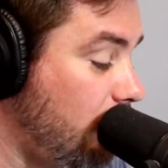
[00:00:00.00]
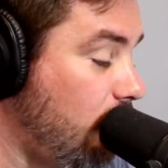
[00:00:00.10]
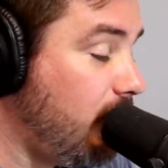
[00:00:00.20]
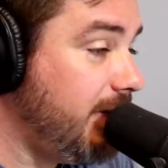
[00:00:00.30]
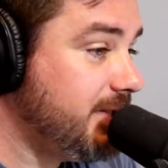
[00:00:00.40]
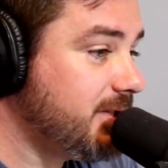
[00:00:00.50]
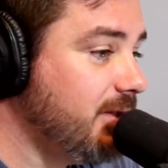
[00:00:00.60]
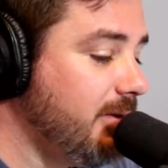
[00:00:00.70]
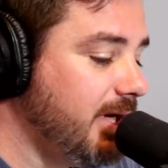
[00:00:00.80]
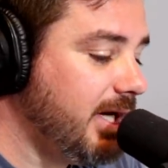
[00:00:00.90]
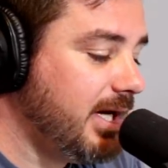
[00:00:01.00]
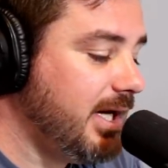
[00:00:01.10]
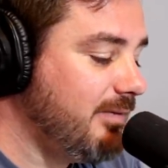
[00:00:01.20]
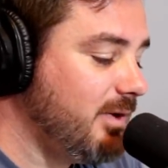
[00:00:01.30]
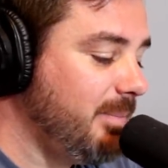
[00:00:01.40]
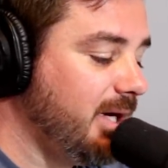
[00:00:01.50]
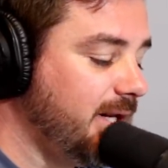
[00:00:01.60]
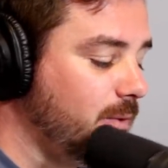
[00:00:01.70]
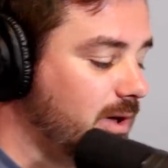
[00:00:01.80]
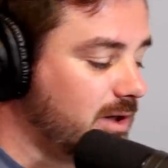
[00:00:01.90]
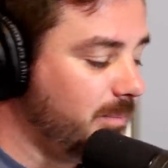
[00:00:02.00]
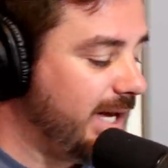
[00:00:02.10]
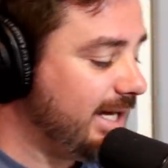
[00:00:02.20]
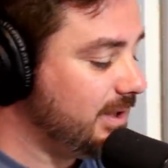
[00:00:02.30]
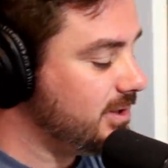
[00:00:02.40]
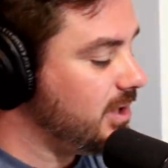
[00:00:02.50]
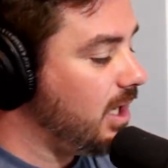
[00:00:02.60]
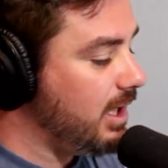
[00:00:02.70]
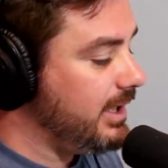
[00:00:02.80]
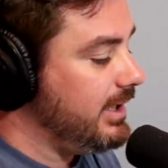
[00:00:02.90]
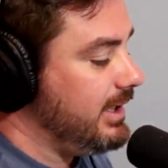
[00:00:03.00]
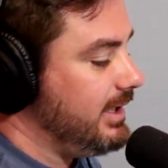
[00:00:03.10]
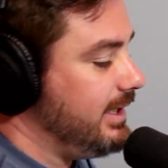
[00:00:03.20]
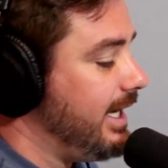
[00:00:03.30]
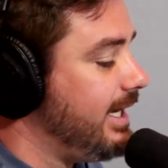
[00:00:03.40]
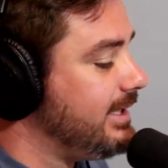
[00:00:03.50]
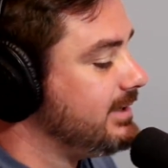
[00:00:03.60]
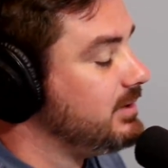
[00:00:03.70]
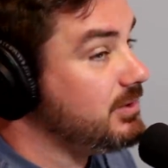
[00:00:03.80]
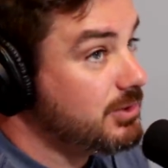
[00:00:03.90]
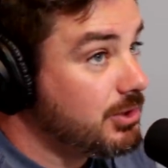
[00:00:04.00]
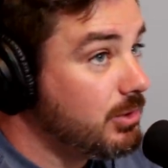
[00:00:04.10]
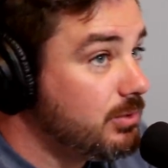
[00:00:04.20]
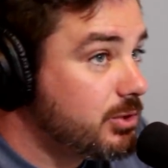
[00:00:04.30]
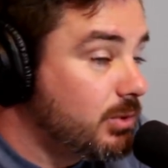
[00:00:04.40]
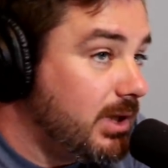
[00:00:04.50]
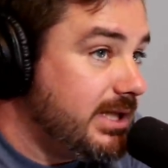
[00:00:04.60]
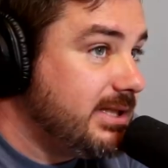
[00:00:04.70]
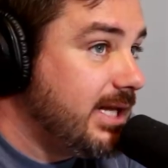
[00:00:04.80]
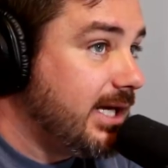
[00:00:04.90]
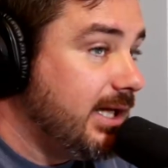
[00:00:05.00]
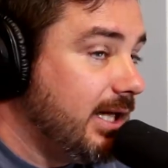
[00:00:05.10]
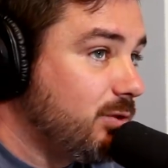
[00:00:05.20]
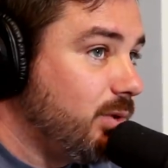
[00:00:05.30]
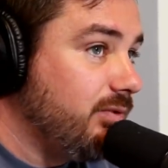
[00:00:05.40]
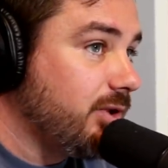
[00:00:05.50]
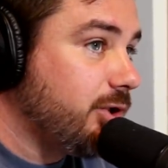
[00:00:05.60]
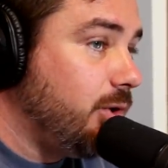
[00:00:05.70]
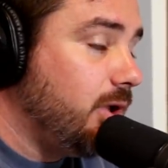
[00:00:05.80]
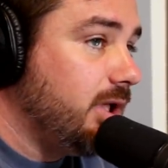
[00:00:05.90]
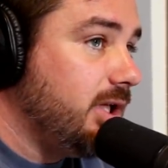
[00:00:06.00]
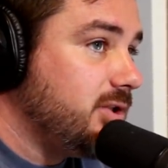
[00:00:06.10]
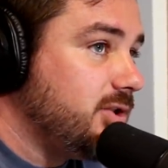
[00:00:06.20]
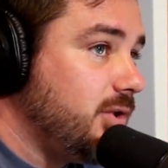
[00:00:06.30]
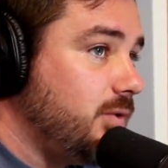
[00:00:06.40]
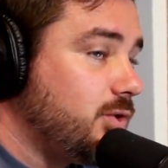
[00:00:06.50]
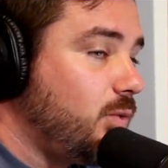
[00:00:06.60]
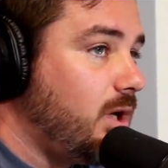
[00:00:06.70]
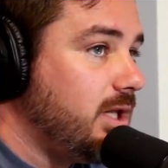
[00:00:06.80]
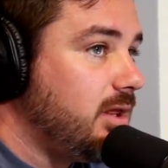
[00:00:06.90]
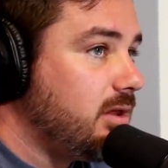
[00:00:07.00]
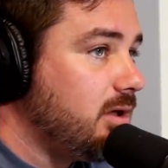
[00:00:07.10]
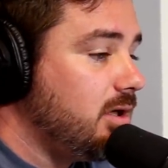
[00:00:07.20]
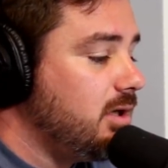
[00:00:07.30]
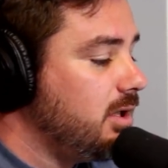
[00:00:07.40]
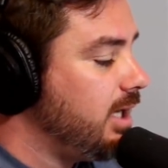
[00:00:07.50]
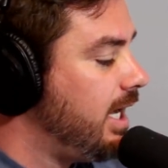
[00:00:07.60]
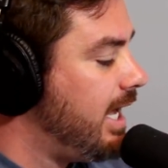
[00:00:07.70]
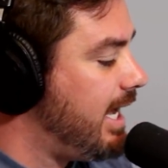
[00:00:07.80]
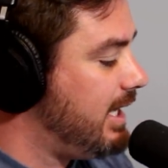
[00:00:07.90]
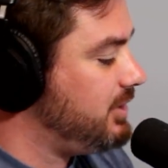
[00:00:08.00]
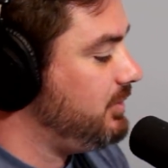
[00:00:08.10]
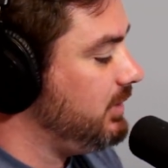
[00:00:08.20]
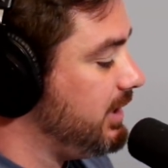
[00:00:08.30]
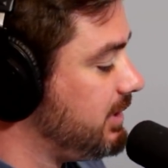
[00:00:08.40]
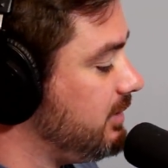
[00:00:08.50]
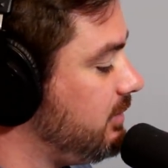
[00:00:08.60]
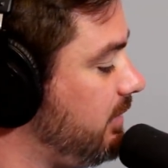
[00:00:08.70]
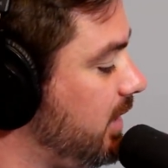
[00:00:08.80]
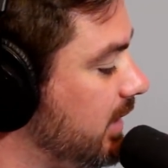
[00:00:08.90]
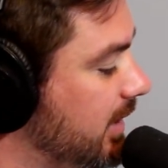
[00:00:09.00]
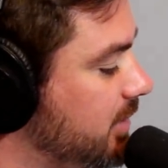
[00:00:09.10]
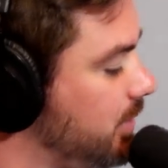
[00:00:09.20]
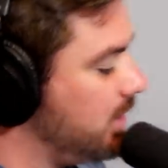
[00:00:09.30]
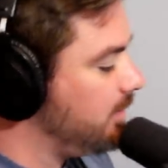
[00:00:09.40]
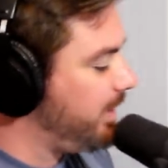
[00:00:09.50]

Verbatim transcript: what's going on, everybody? Welcome back to Talkin' Yanks. It's June 22nd as we record this, June 23rd as you listen to it, unless you are a